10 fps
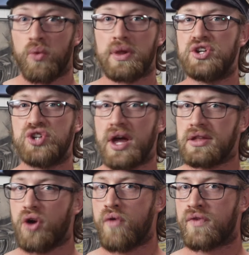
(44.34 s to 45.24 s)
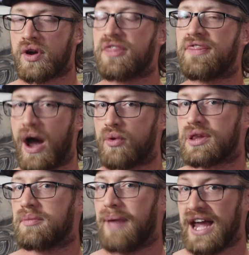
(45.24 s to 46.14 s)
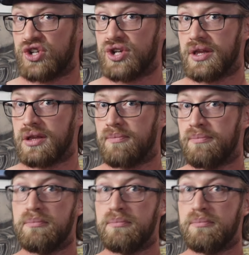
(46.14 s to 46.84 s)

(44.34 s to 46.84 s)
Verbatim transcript: was just over 1,000 pages.